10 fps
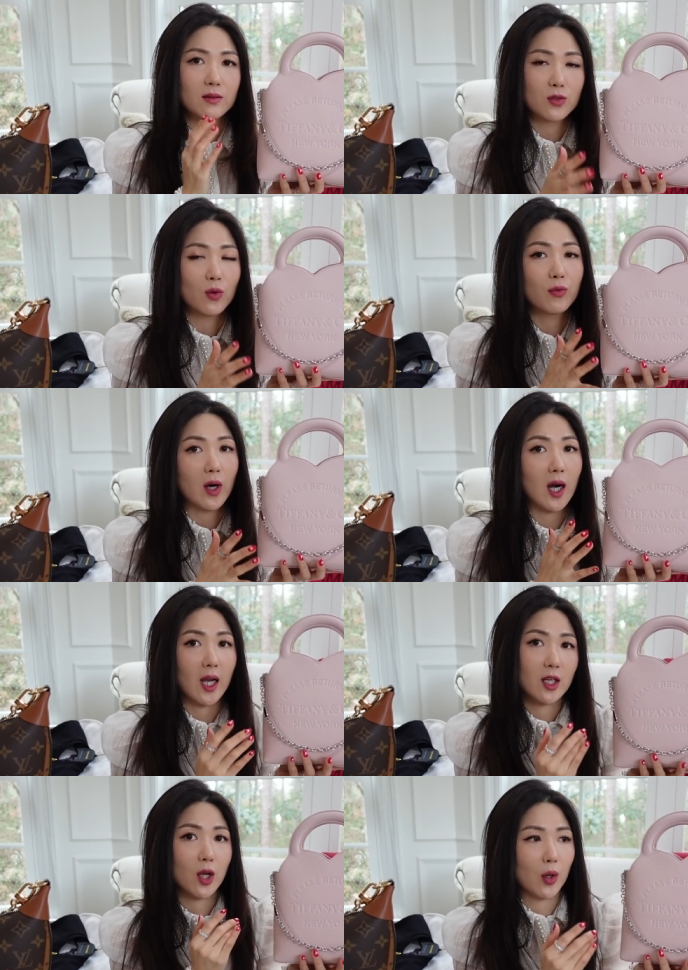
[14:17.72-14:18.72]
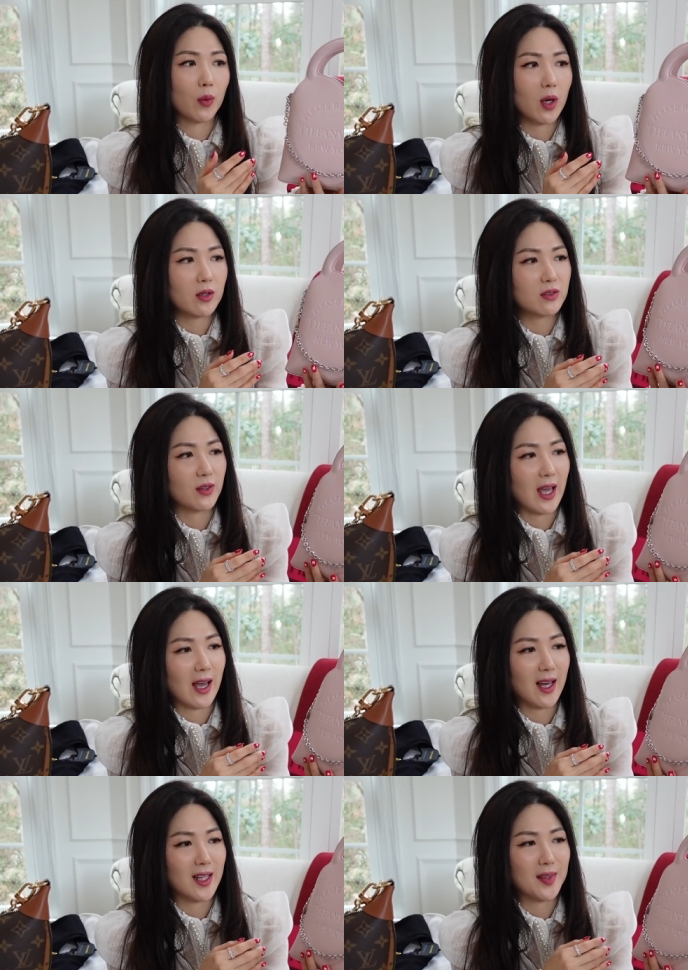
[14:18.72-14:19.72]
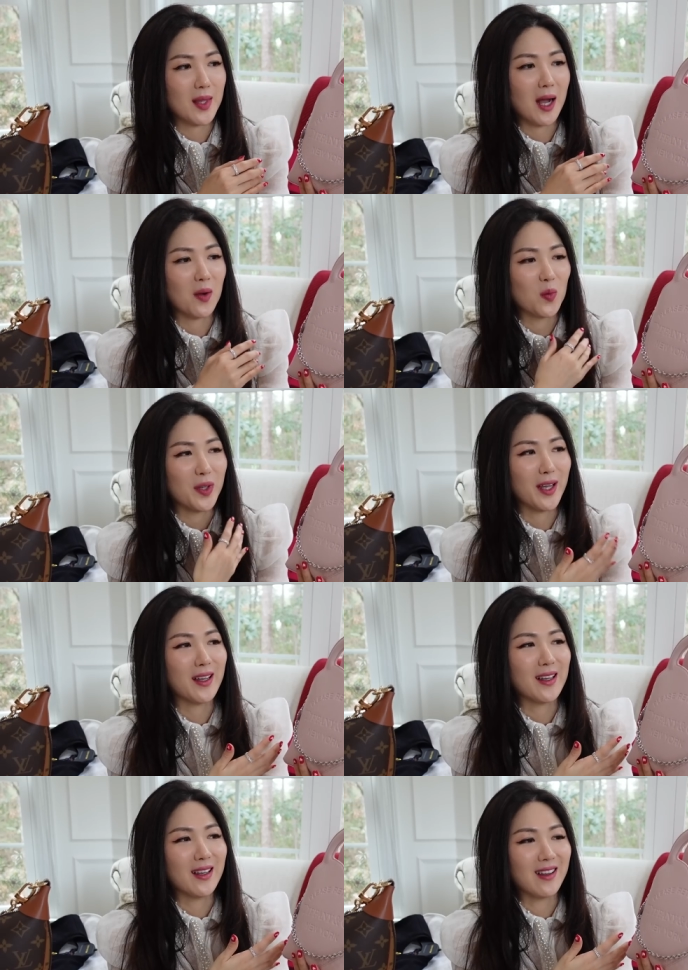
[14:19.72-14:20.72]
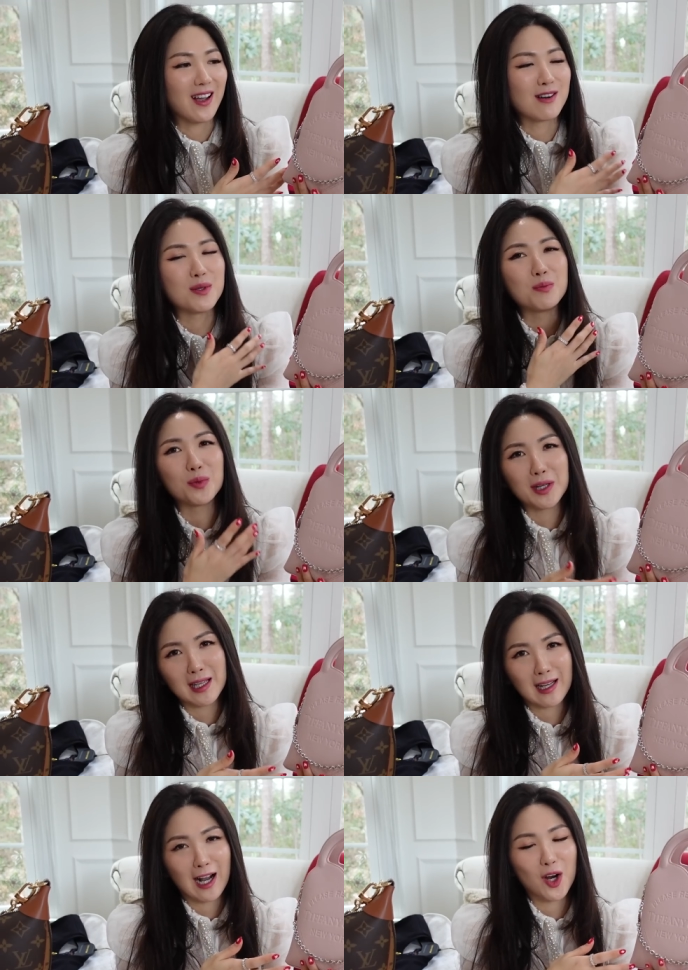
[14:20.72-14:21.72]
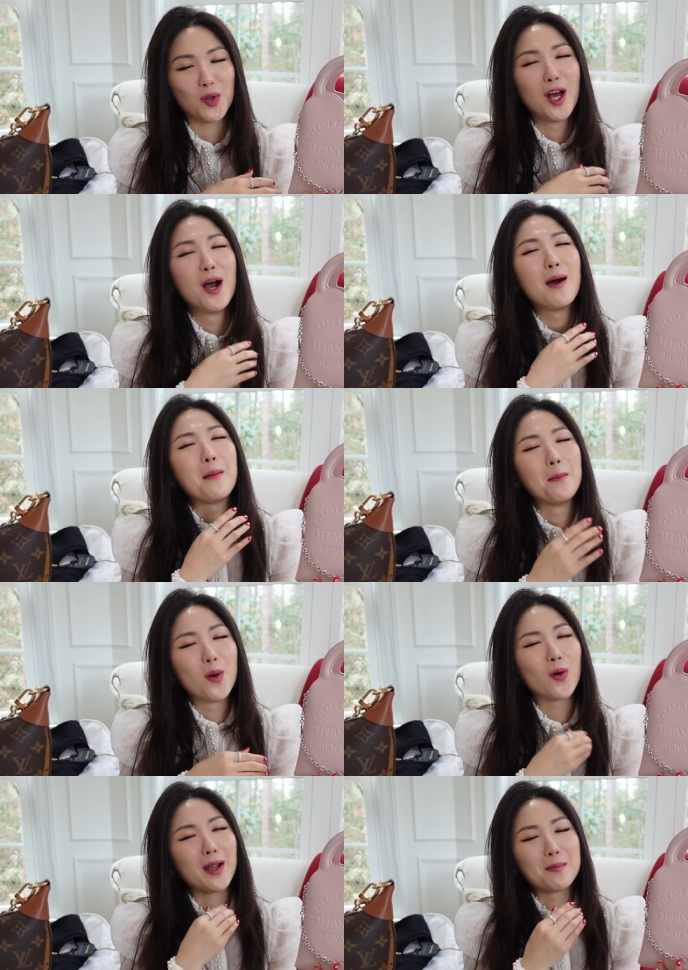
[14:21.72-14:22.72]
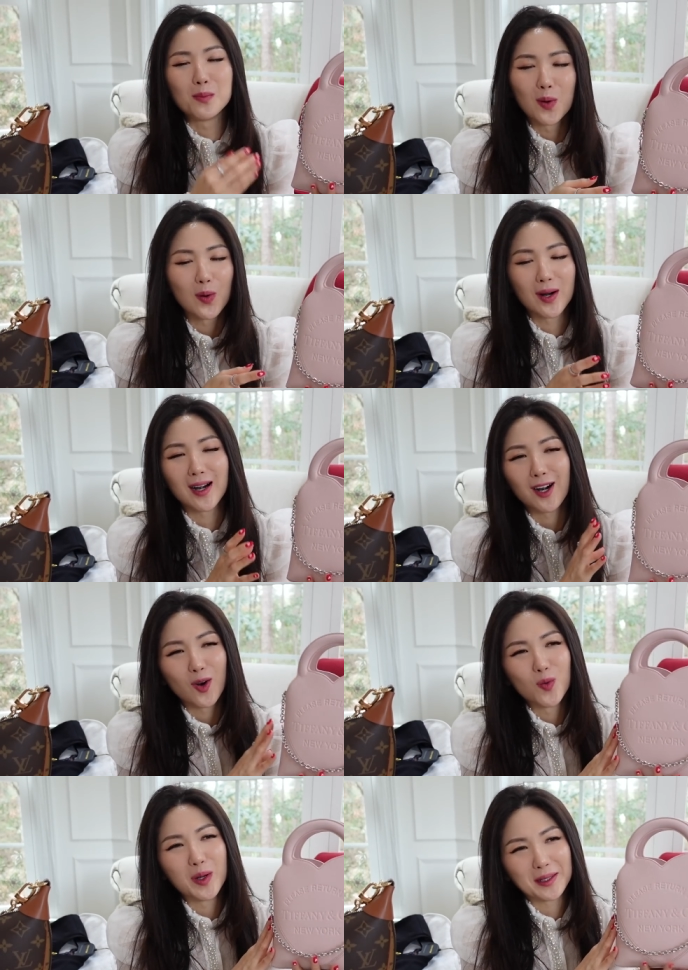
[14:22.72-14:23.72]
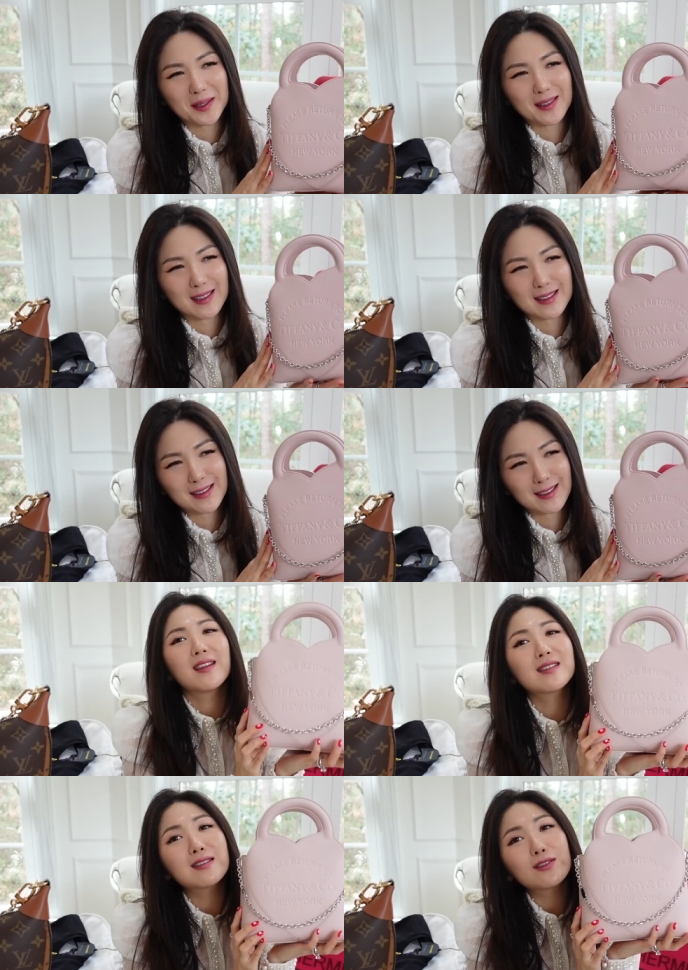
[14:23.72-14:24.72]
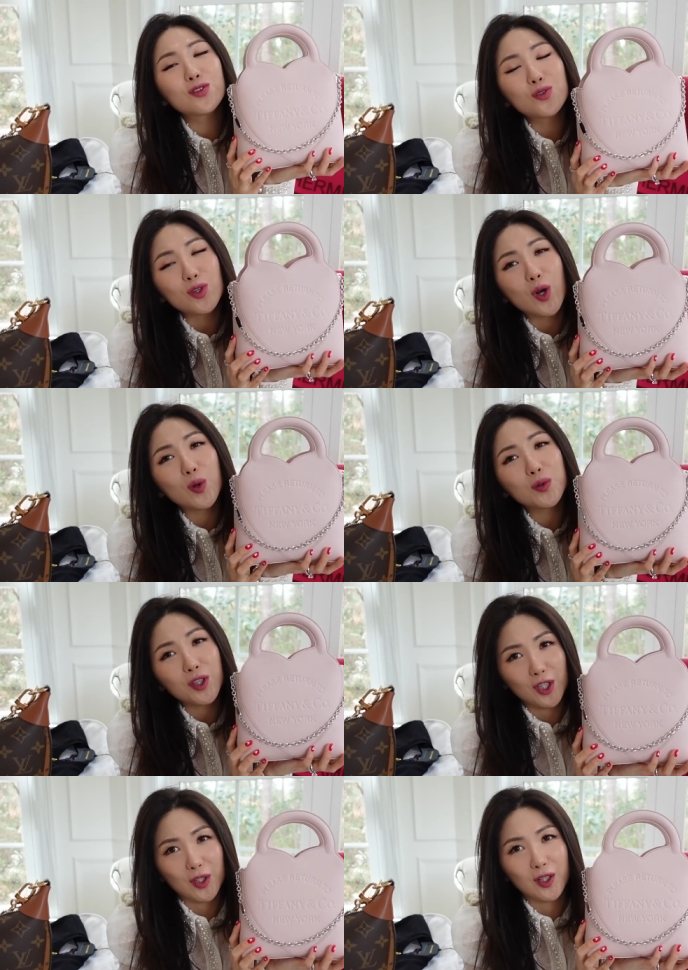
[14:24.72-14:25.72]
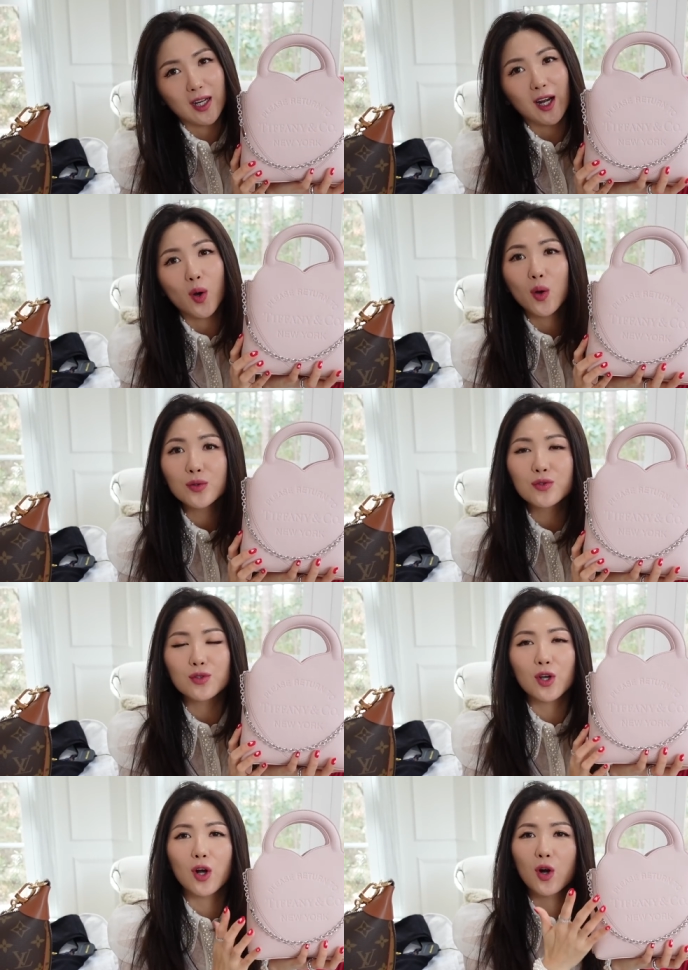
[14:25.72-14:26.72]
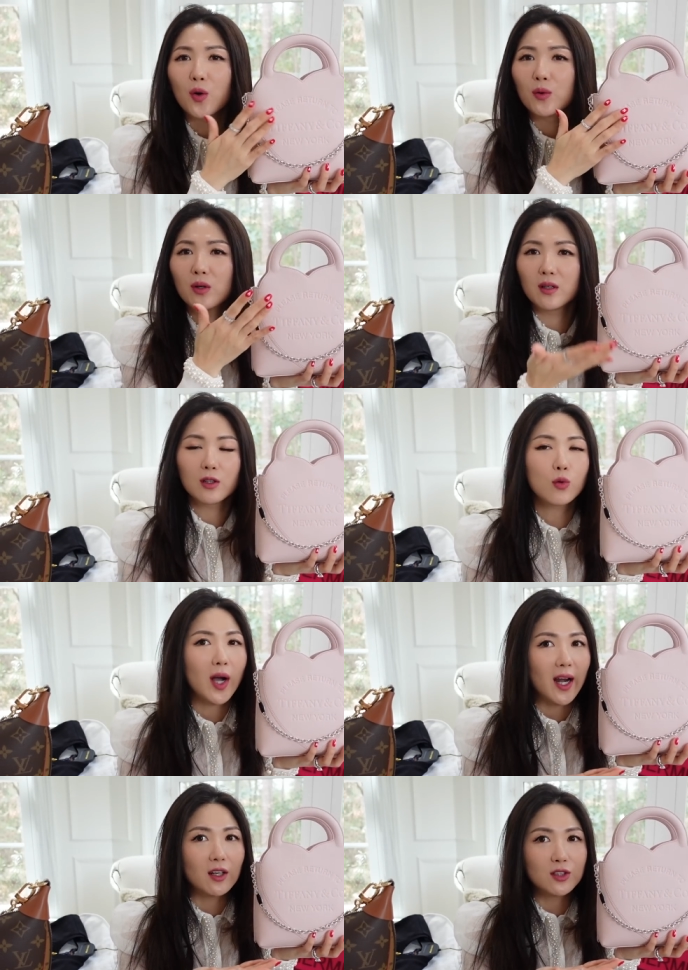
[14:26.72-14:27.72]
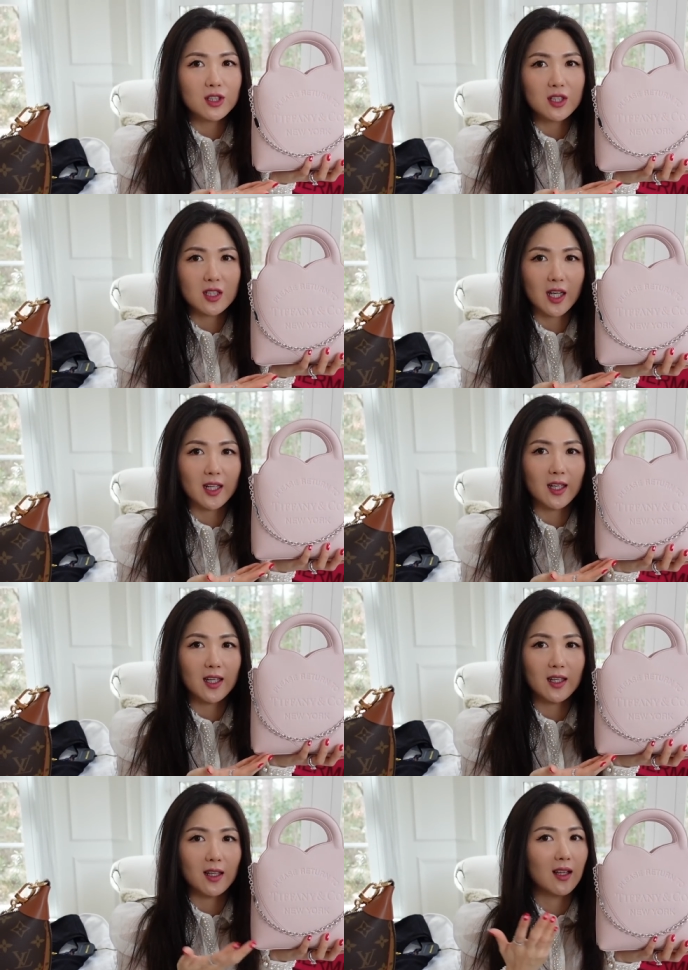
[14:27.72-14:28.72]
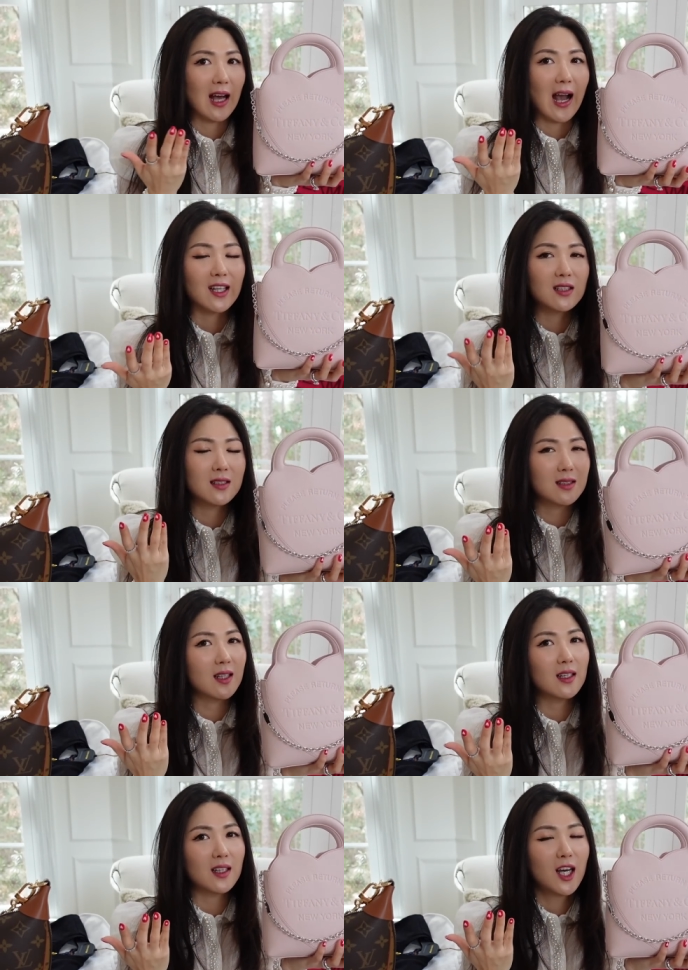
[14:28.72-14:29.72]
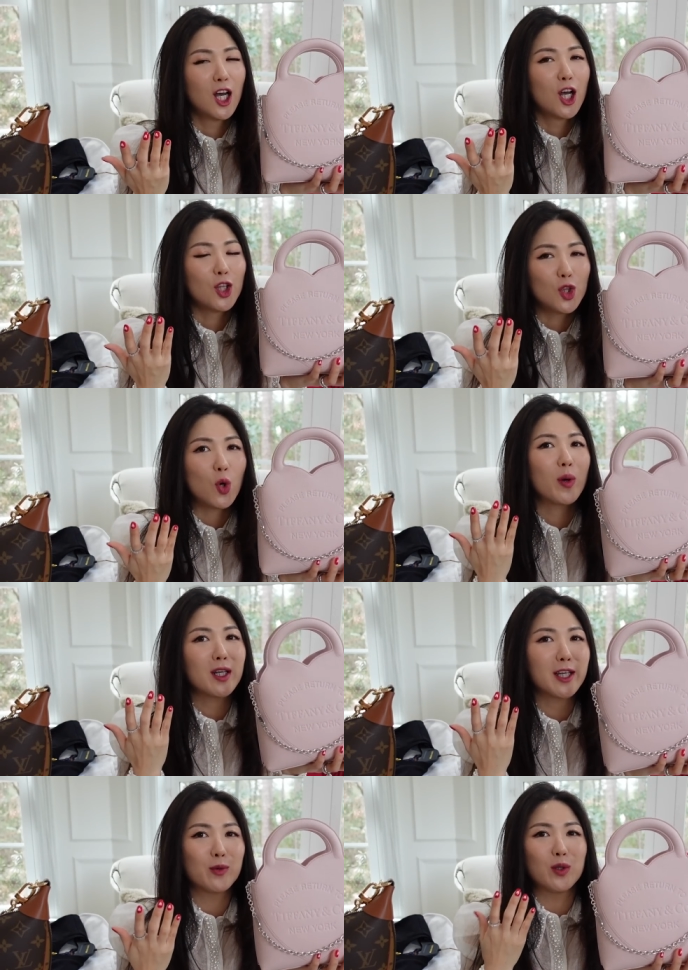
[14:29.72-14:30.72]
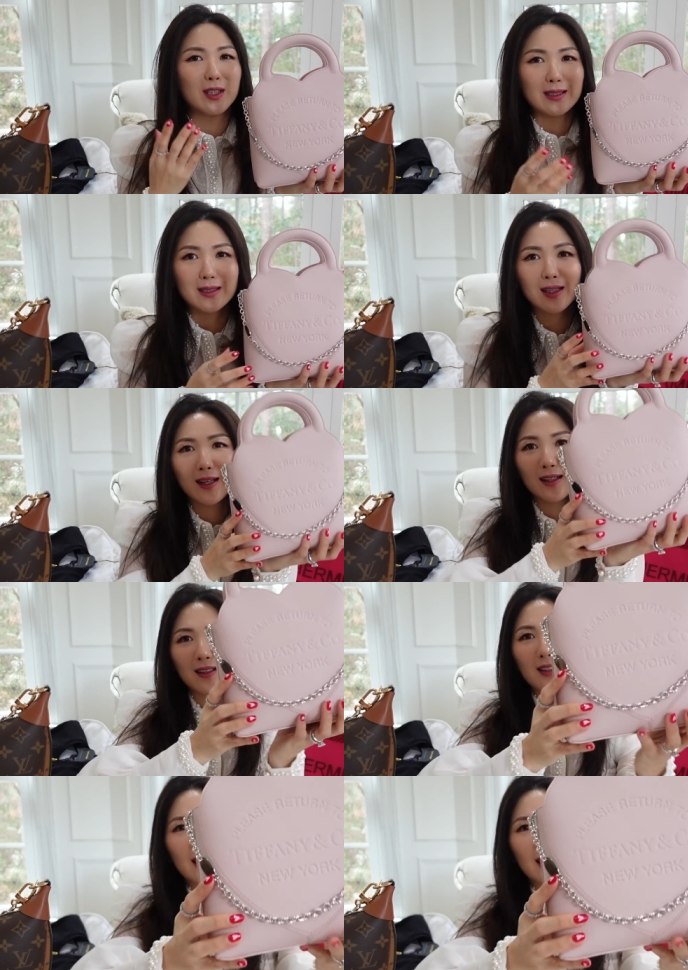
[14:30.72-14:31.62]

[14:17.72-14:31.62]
so far I know of. And now they have been bringing out more and more. Oh my goodness, this is so cute and also quite understated. I think nobody can really tell